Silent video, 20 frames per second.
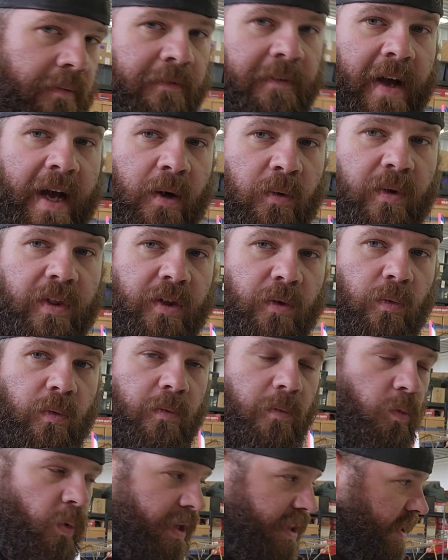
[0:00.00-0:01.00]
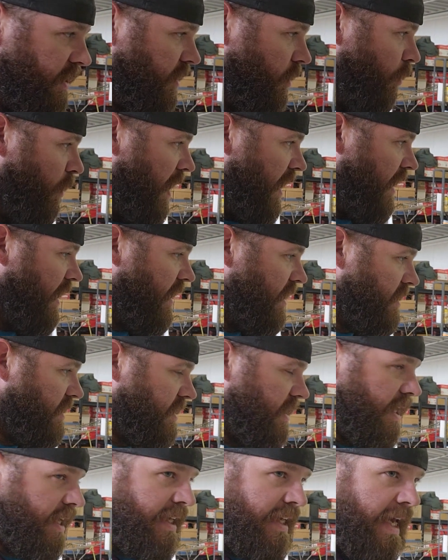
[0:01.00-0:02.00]
fine with it the way it is.
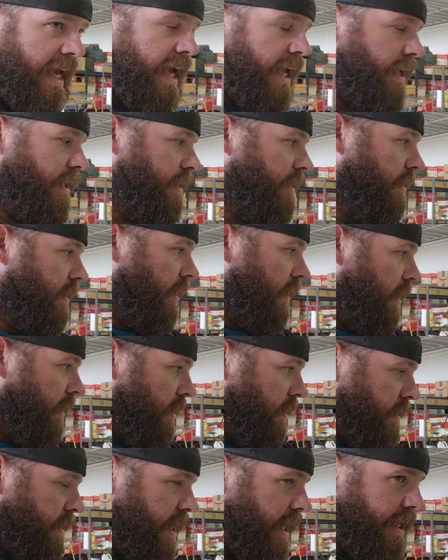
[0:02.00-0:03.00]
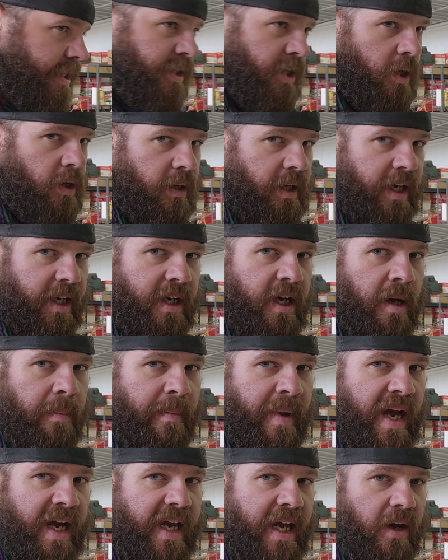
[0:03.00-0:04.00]
Again, it's all got to come
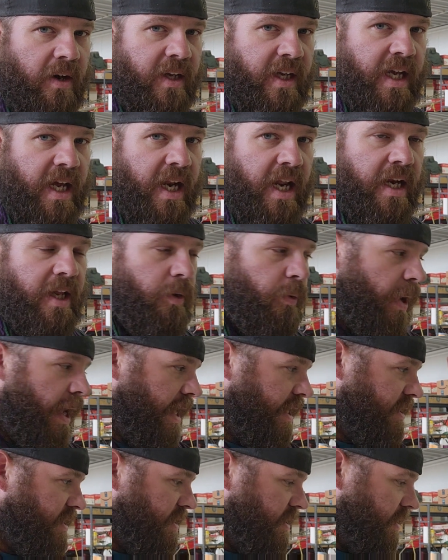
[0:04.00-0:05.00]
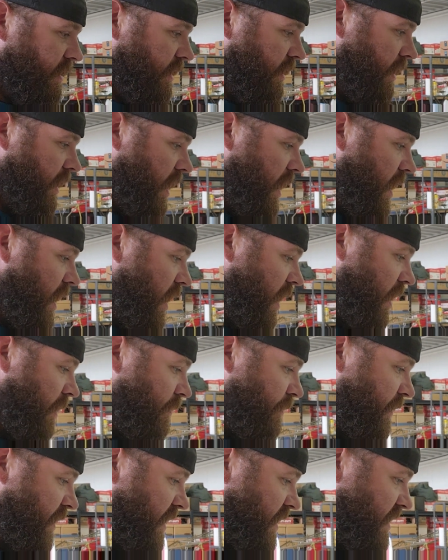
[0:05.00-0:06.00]
back out again anyways.
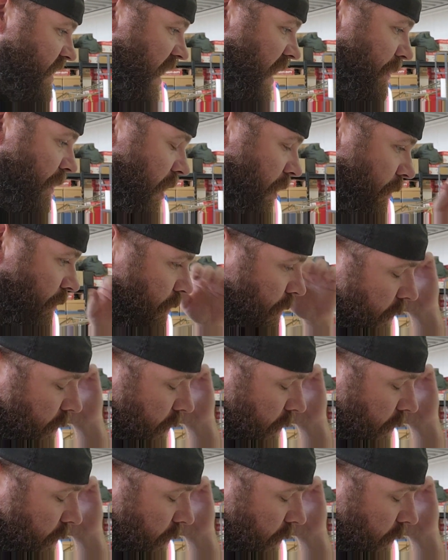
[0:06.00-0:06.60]
This time I